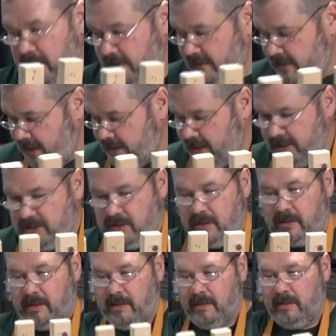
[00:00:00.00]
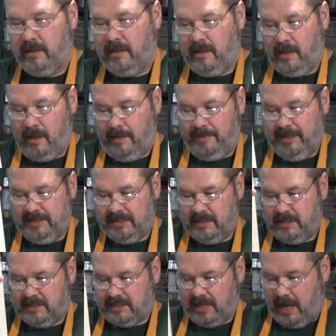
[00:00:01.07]
Then I took a piece of
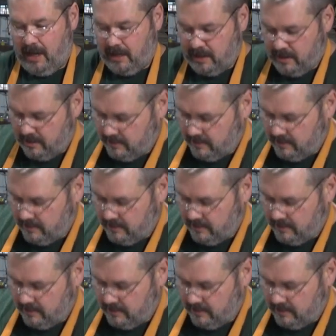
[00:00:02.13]
the stock,